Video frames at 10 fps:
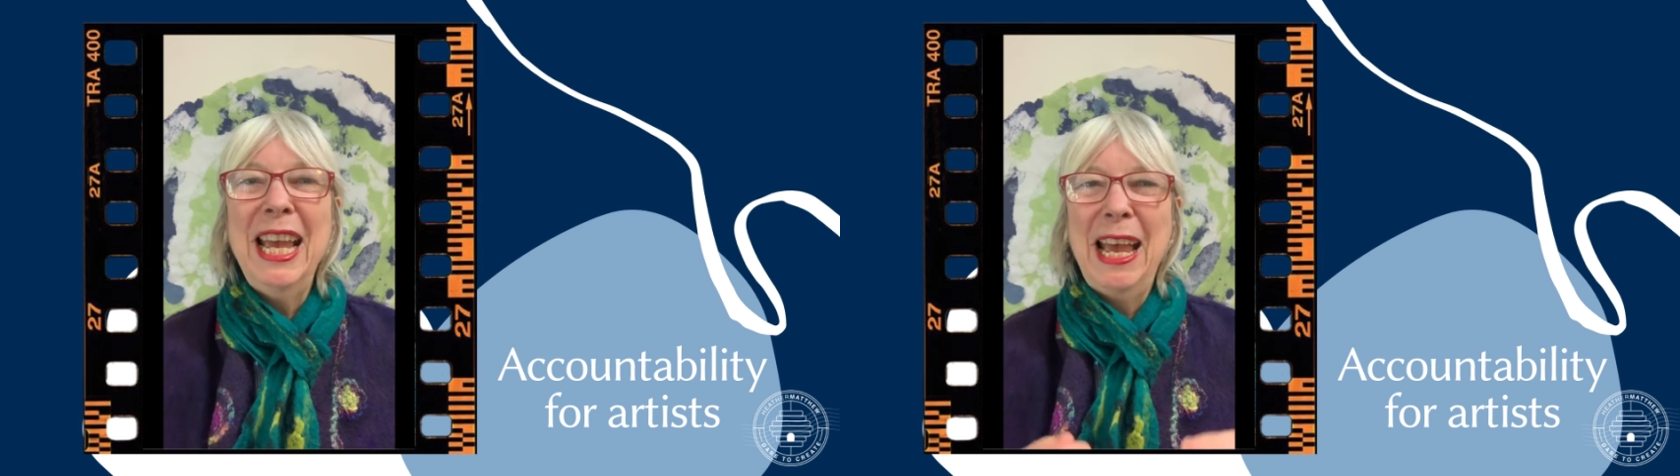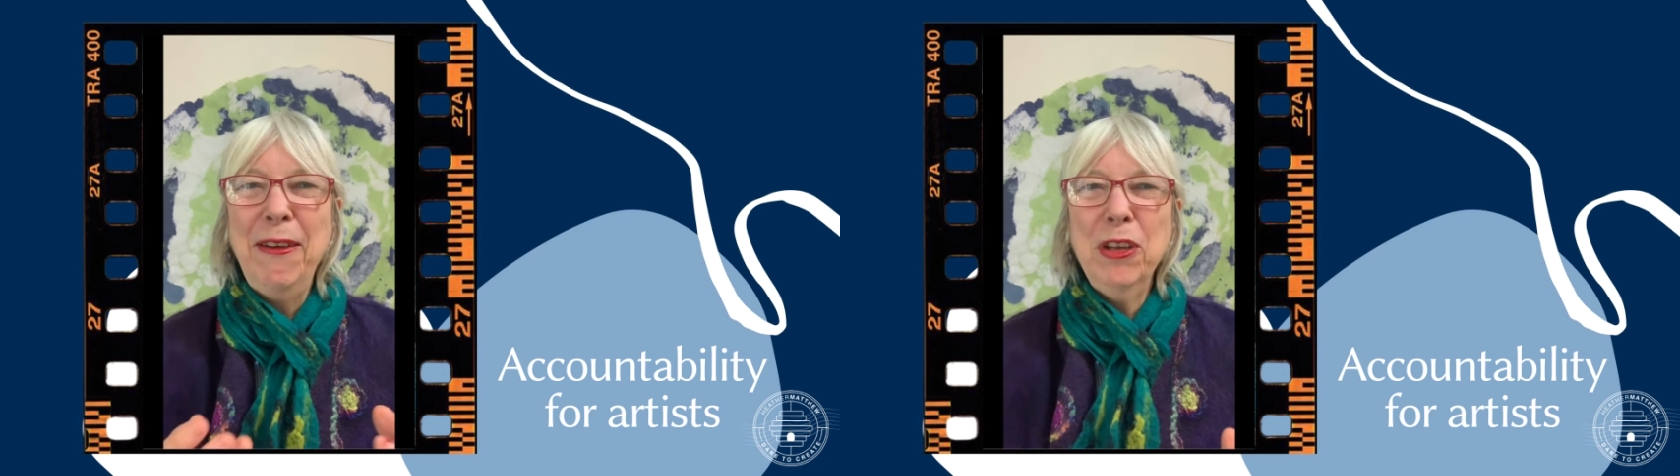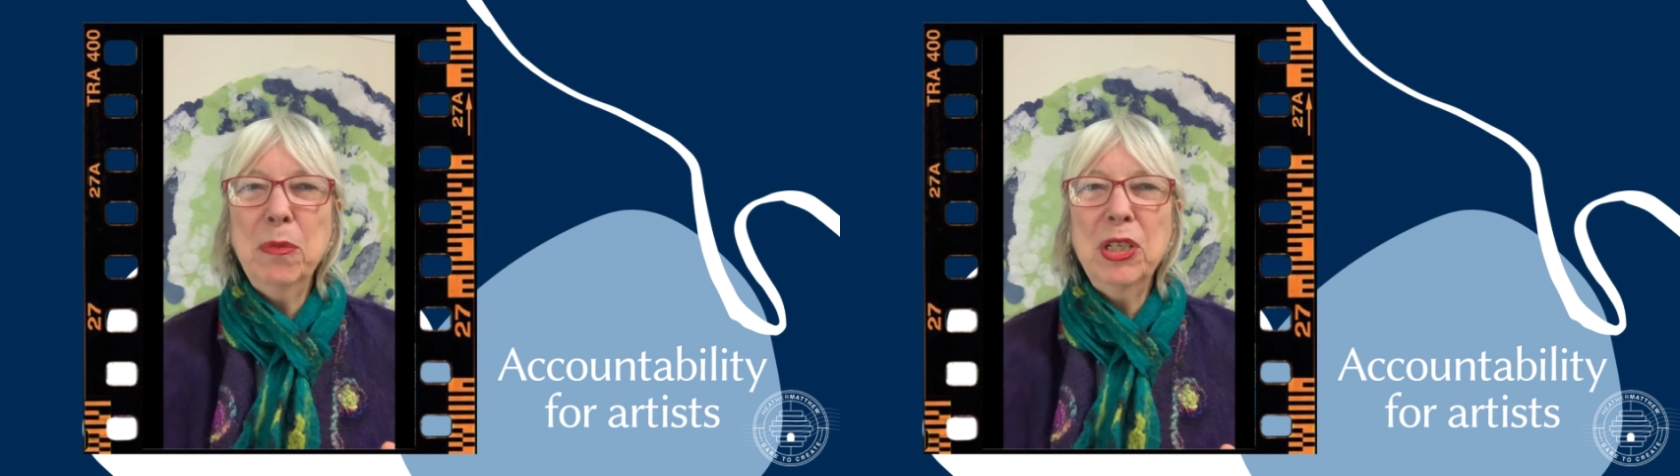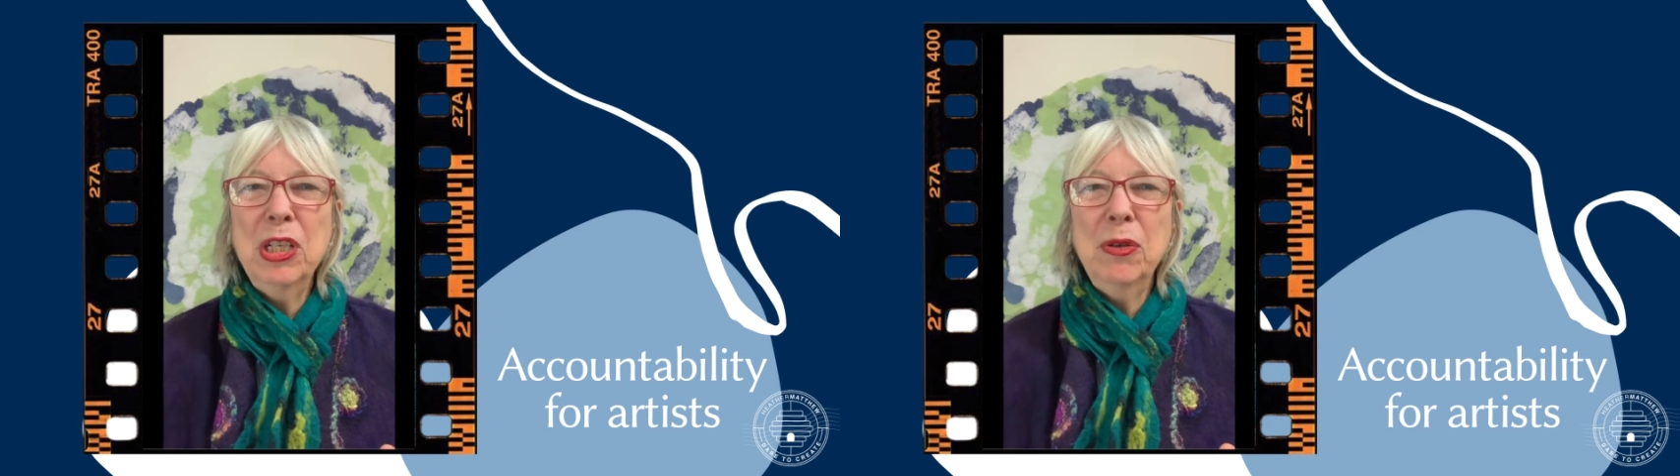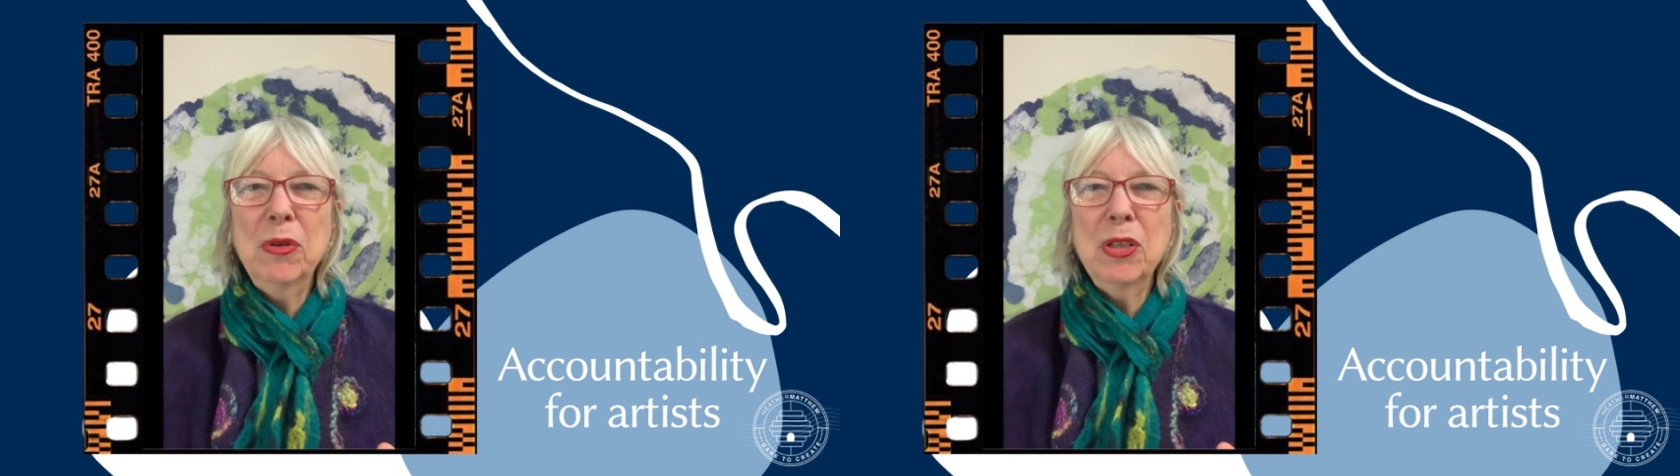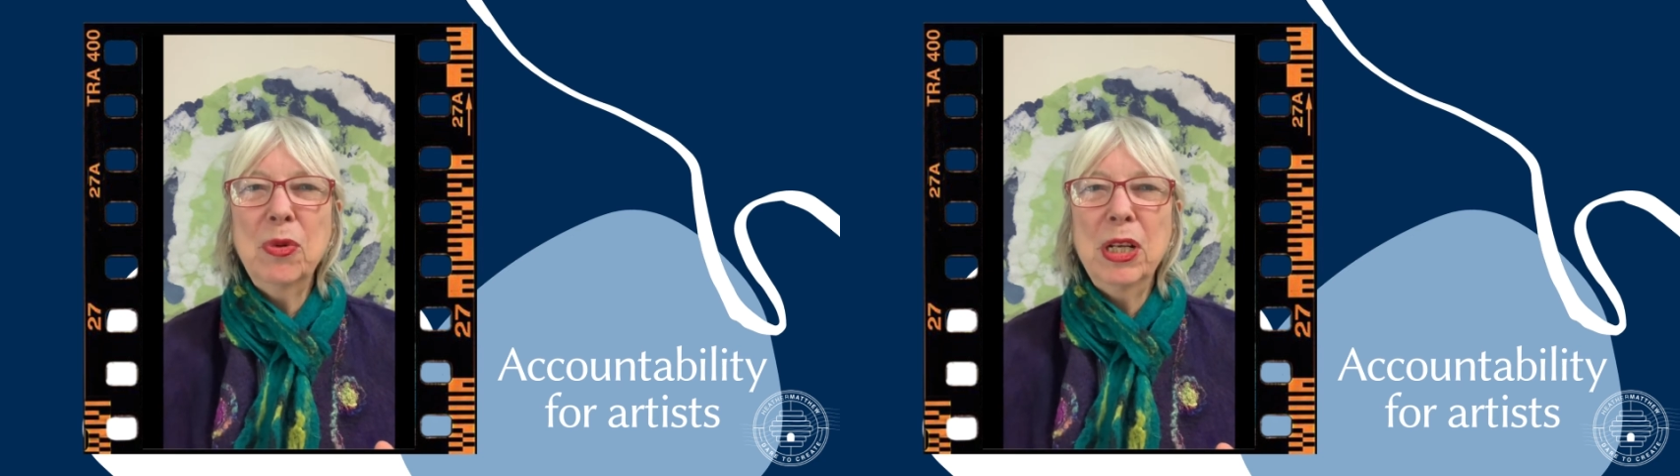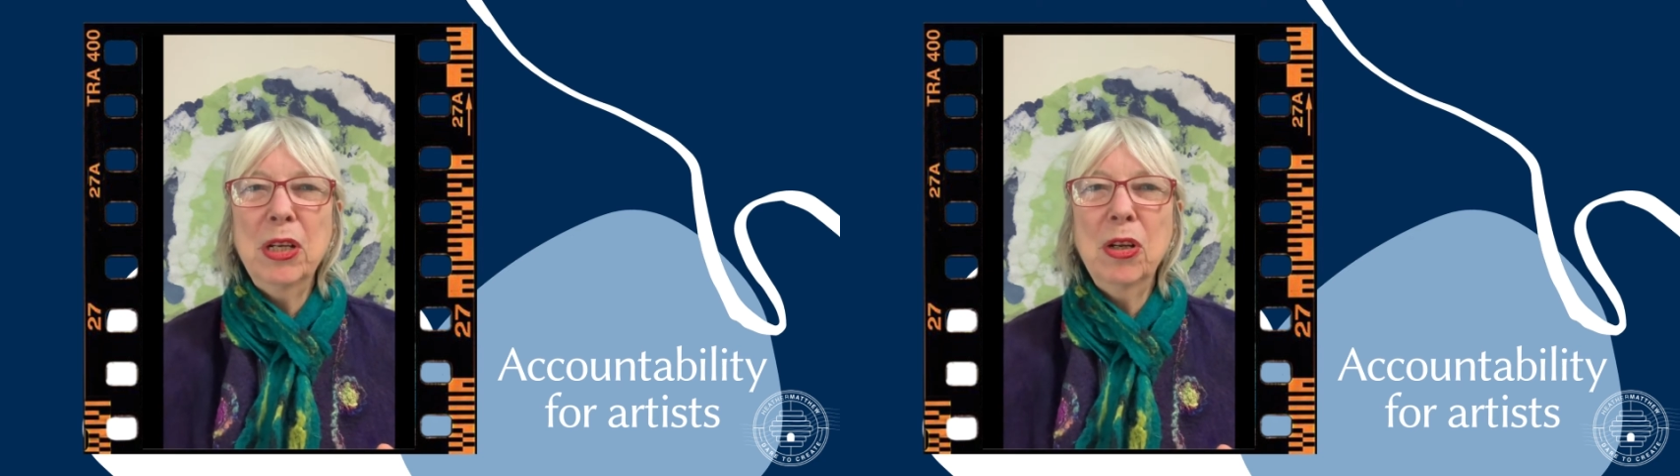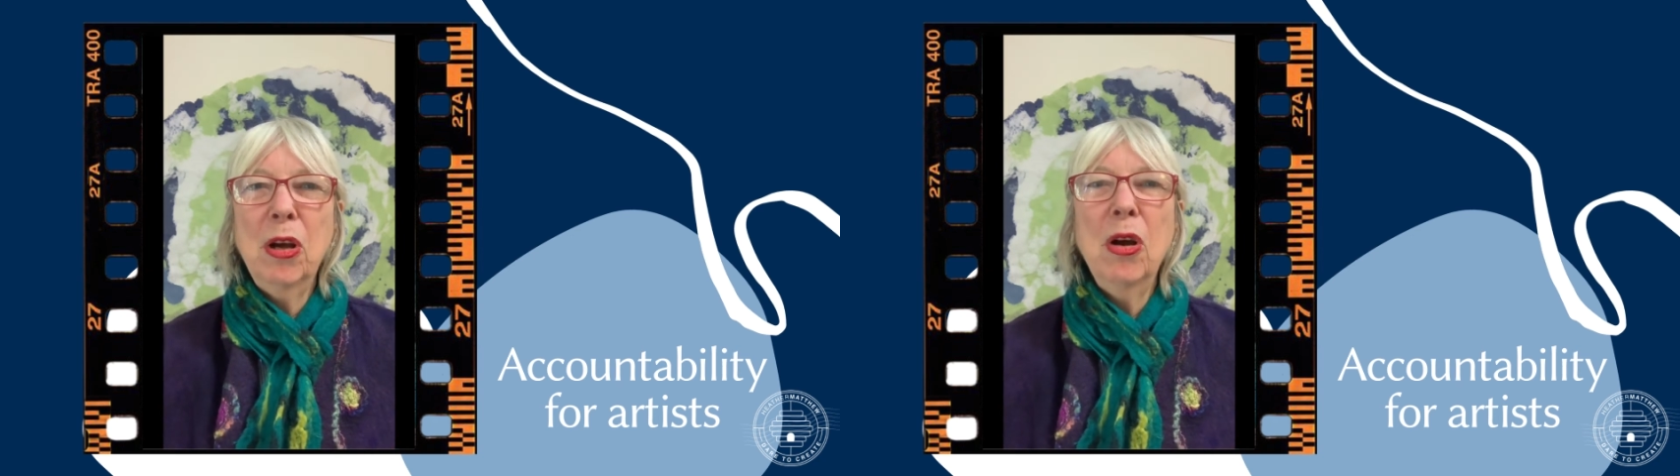having your materials ready to
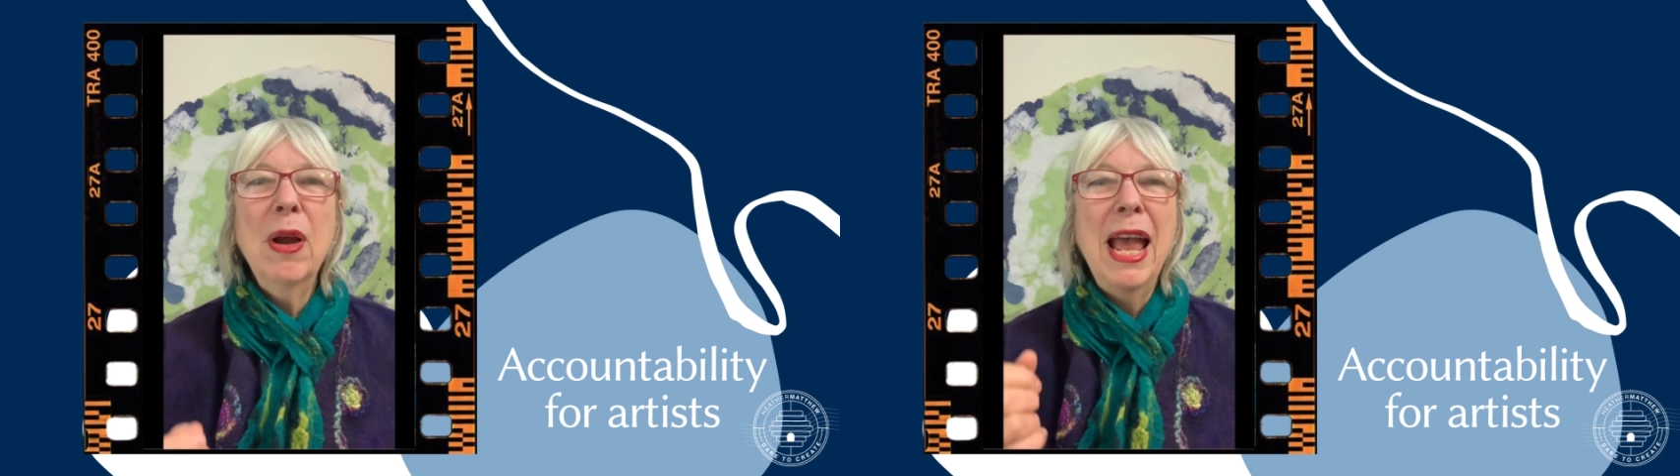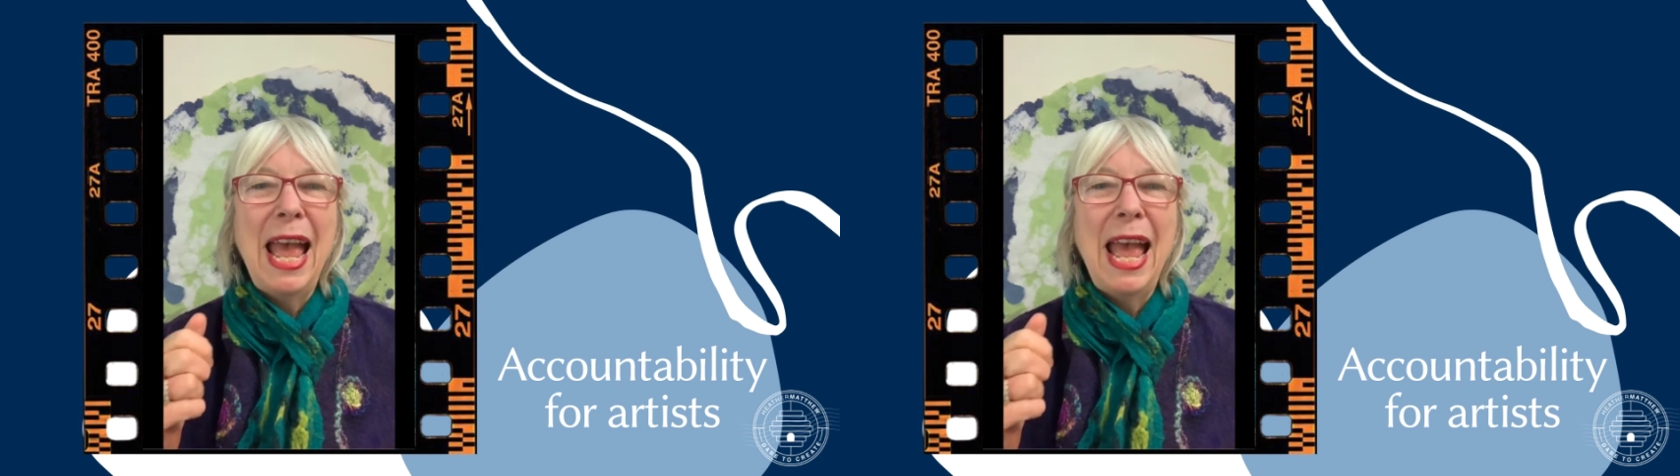go,